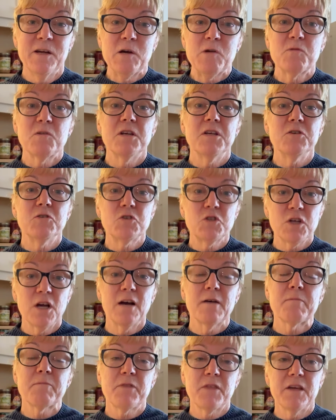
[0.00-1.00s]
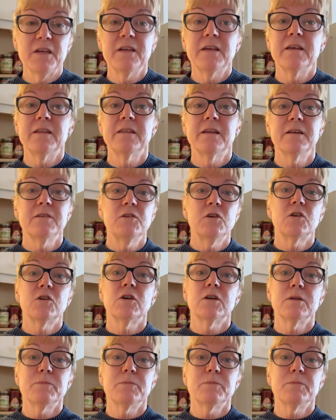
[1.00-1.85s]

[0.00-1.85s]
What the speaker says: Where you shop thinking that you're going